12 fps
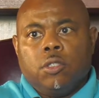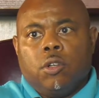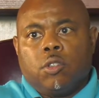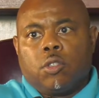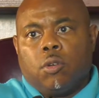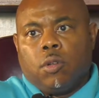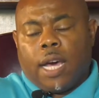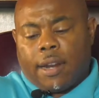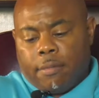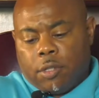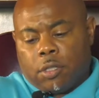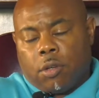So a lot
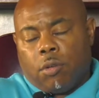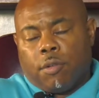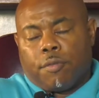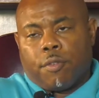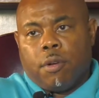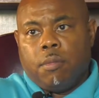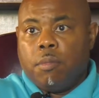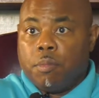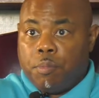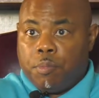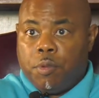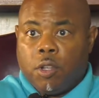of them are stolen from
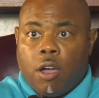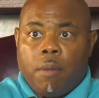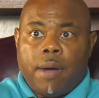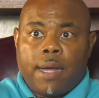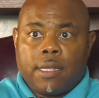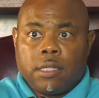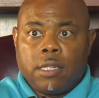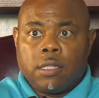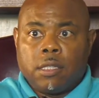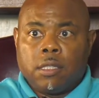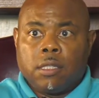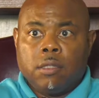law-abiding
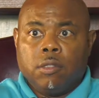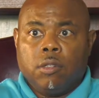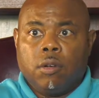citizens. You know,